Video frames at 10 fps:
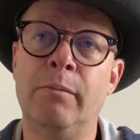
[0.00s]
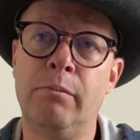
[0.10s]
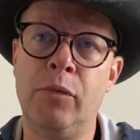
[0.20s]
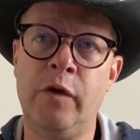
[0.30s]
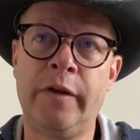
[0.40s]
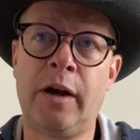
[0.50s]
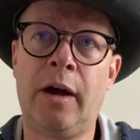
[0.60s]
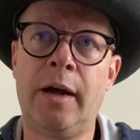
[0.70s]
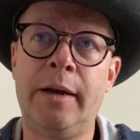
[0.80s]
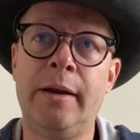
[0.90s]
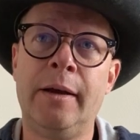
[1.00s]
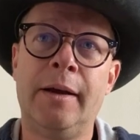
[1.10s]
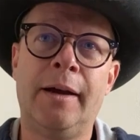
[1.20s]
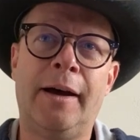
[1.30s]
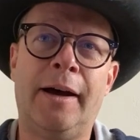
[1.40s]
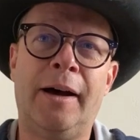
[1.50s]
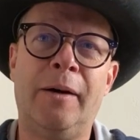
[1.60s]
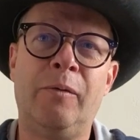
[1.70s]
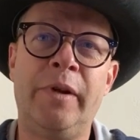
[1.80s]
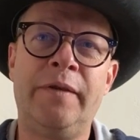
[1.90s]
Moving on,
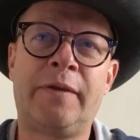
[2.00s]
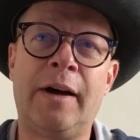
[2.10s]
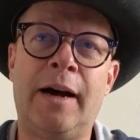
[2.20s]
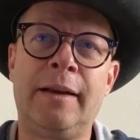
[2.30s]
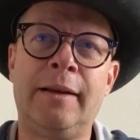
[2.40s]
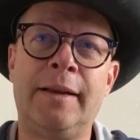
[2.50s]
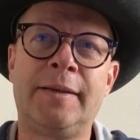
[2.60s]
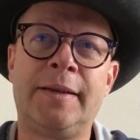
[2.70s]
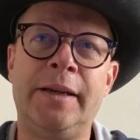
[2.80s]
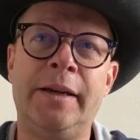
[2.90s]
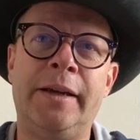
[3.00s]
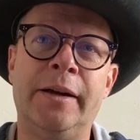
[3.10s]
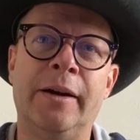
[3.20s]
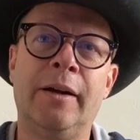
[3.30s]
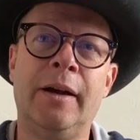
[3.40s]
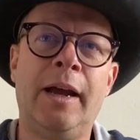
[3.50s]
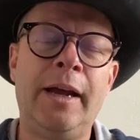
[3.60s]
we've got, let's see here.